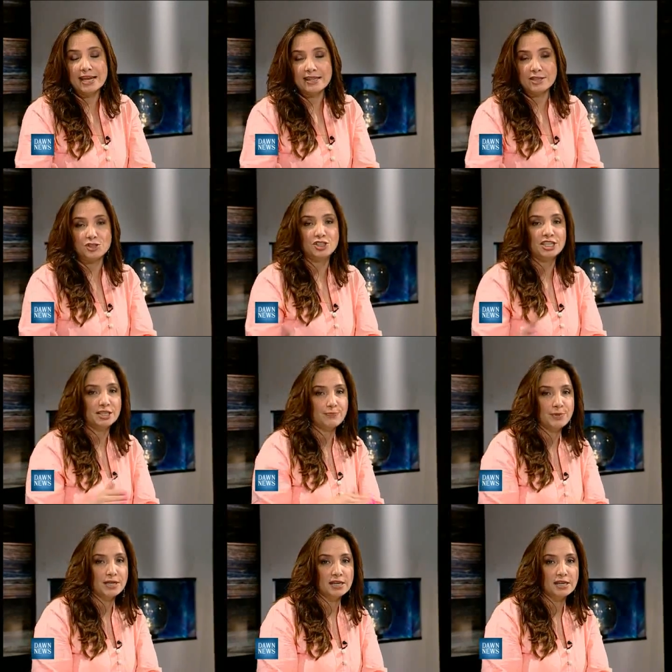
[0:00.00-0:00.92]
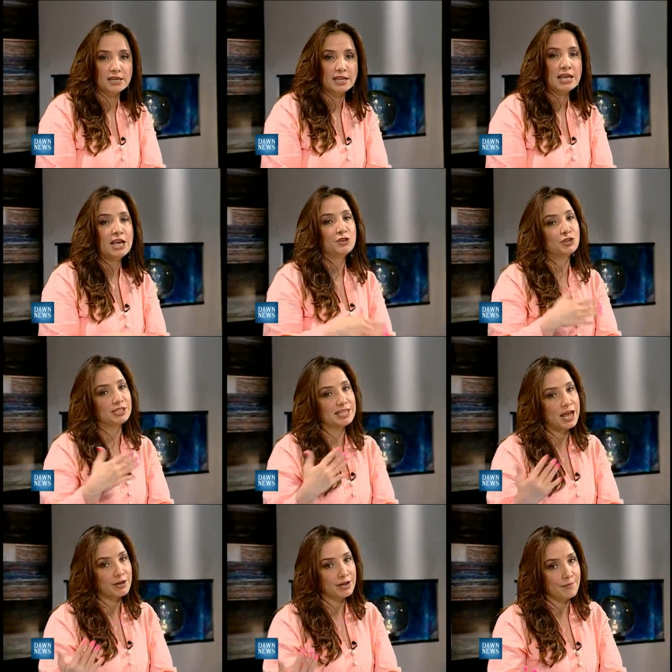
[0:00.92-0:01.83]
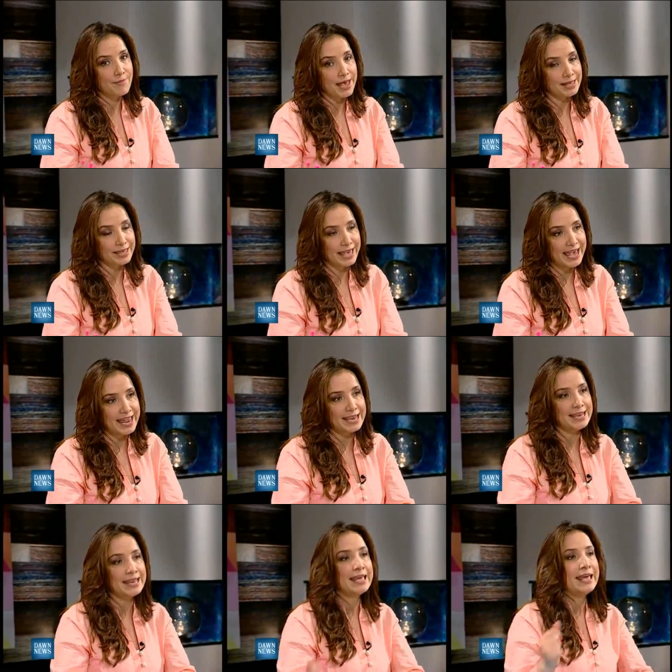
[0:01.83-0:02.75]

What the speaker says: then she disappeared. She's now come back again.